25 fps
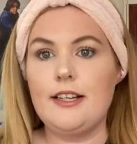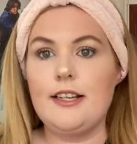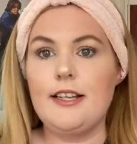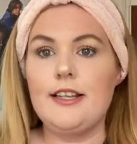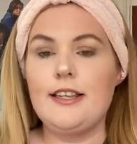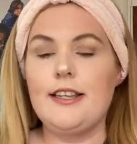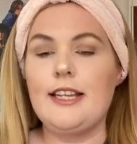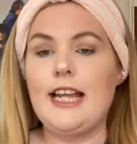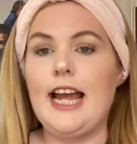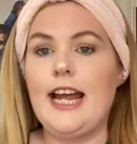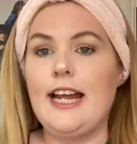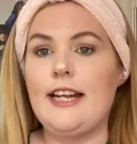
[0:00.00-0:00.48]

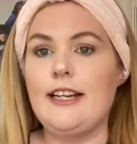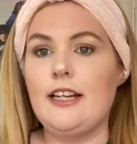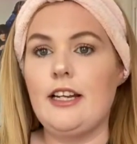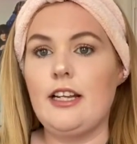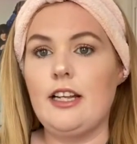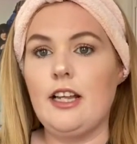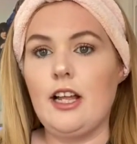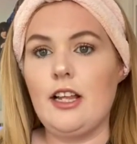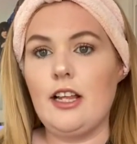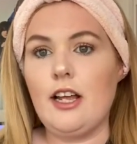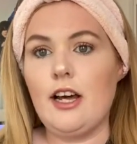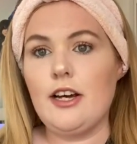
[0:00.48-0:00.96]
Then the
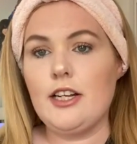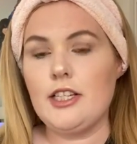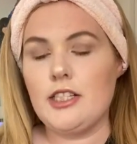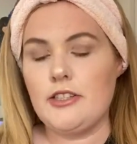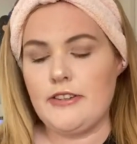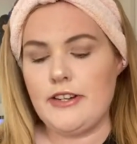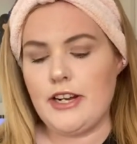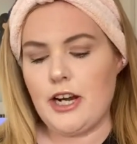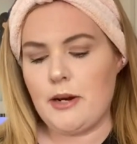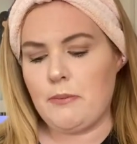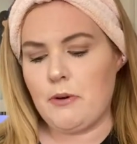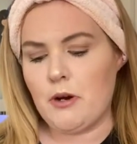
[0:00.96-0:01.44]
last
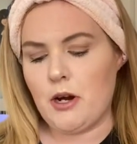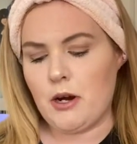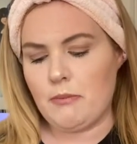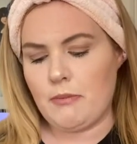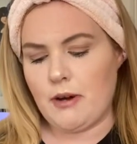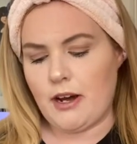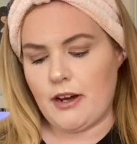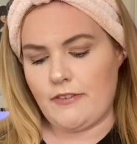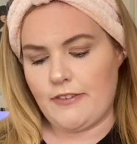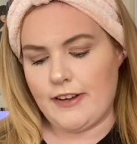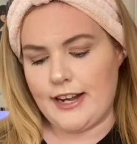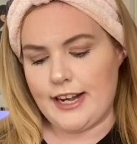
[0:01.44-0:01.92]
thing I put on
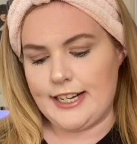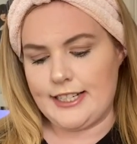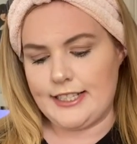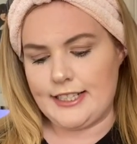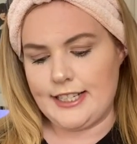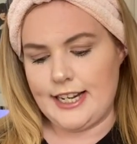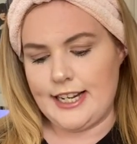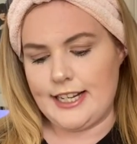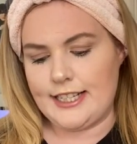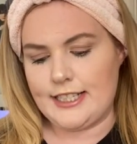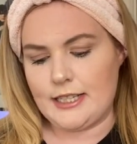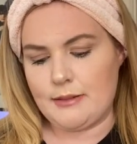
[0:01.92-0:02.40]
my face
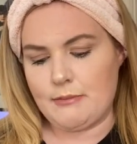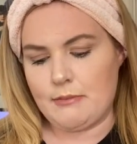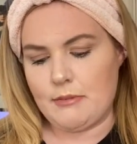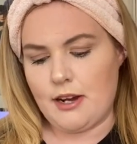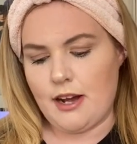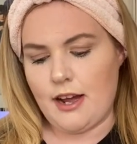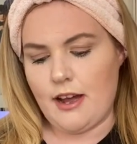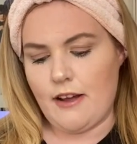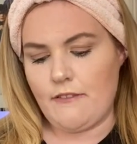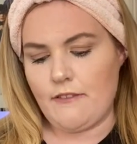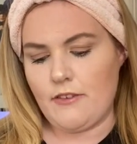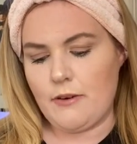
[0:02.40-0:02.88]
is
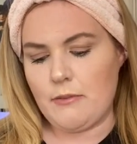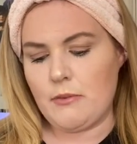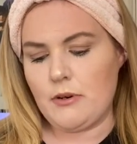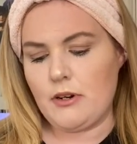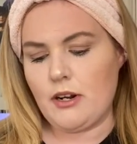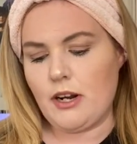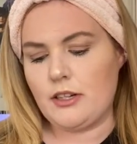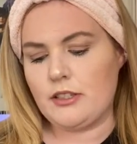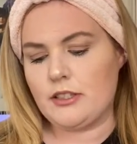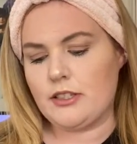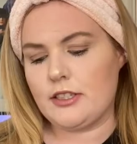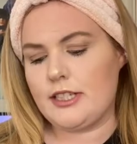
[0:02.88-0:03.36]
my Rimmel
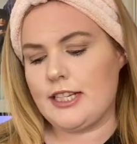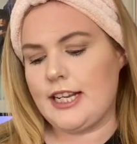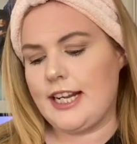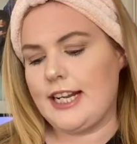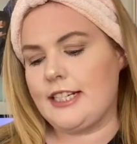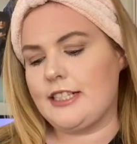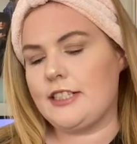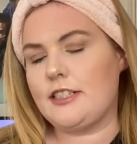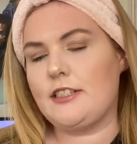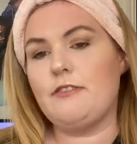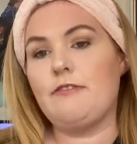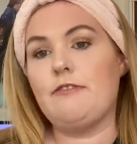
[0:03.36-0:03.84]
London
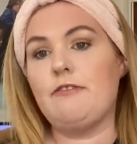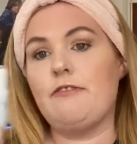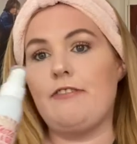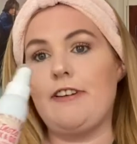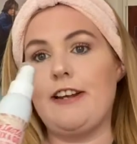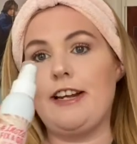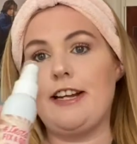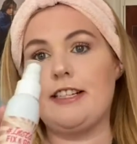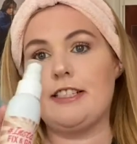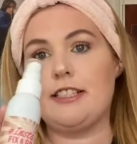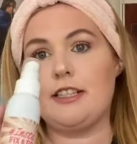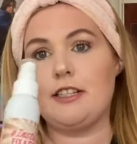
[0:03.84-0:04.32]
Instant
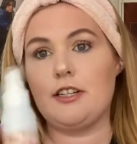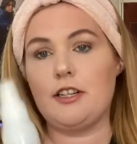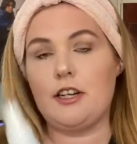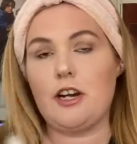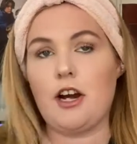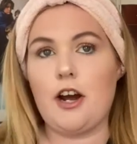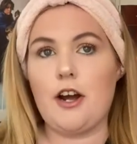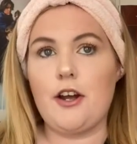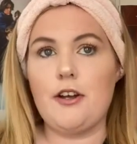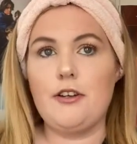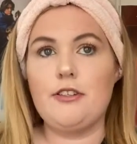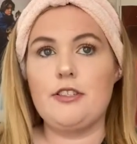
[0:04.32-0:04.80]
Fix and
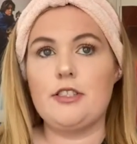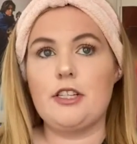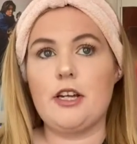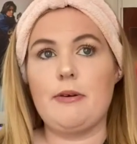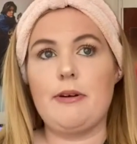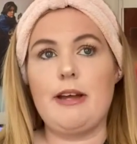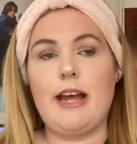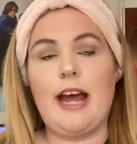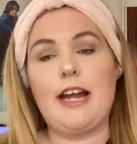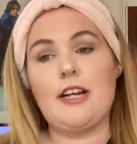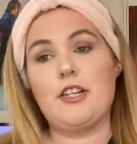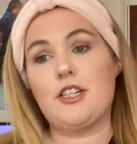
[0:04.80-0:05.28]
Go, so
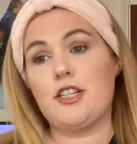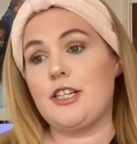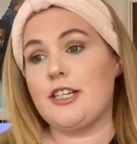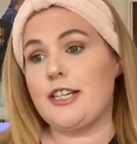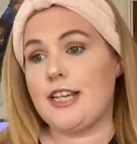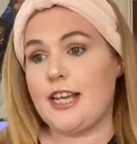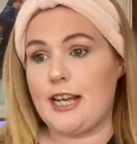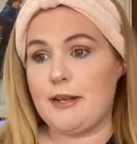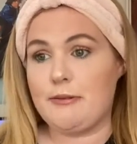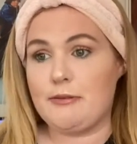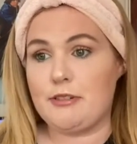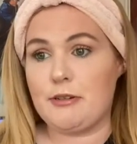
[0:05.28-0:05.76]
it actually
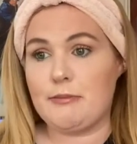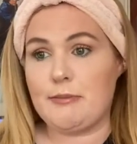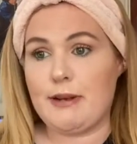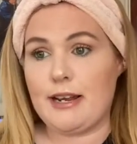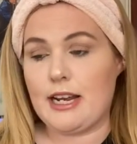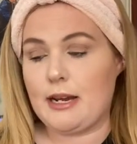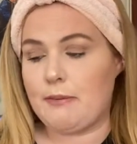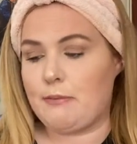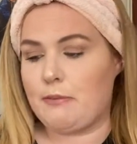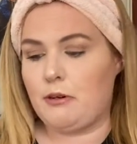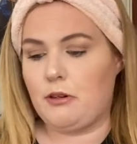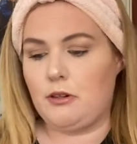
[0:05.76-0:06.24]
keeps your
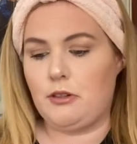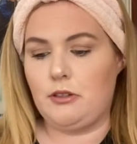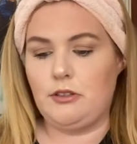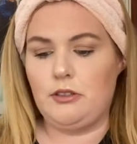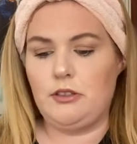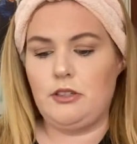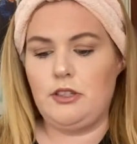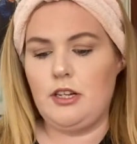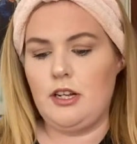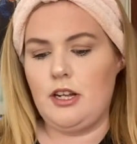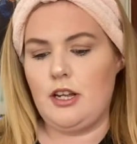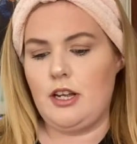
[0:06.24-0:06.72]
makeup
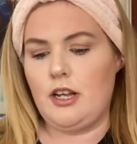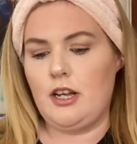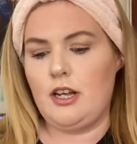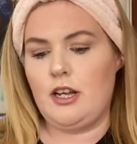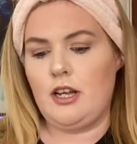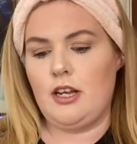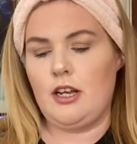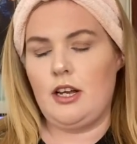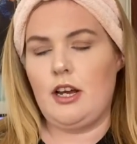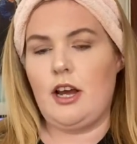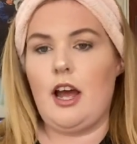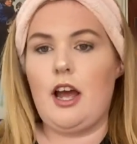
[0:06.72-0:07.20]
on.
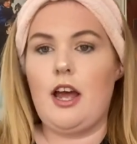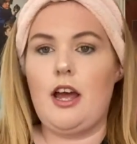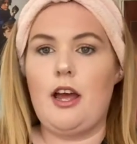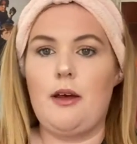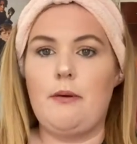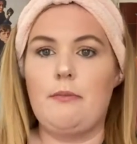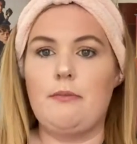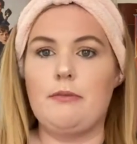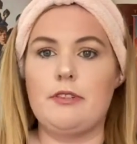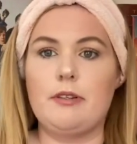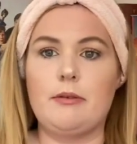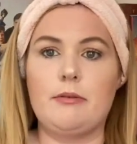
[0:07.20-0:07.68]

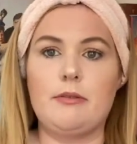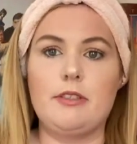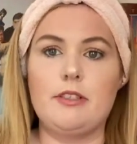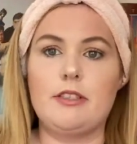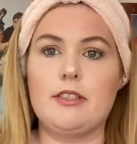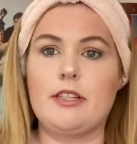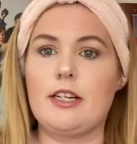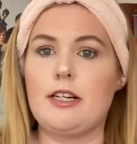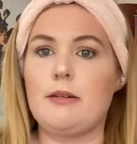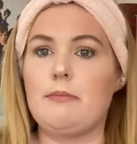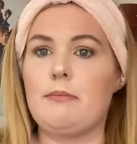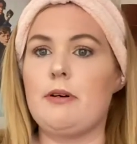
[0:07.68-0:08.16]
So I'm
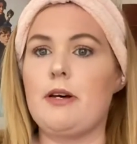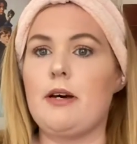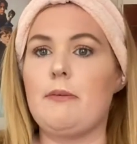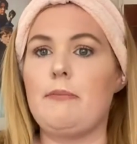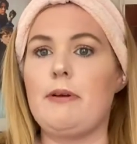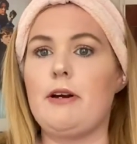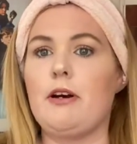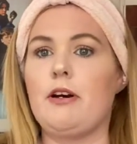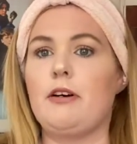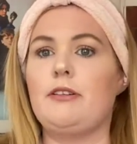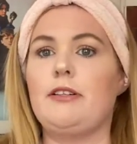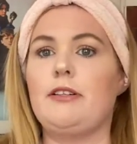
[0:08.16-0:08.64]
just going to put a bit on